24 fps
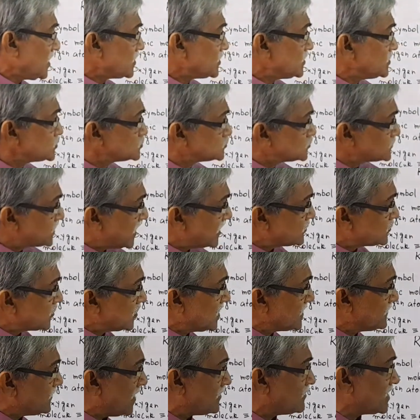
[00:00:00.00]
into 10 to
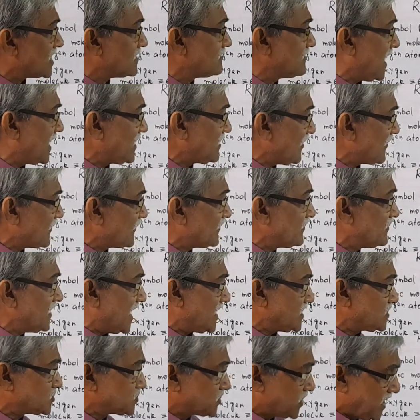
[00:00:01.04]
the power minus
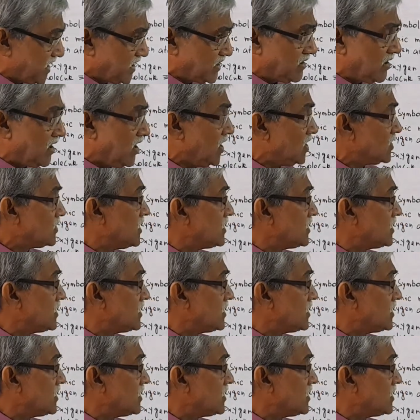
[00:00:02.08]
19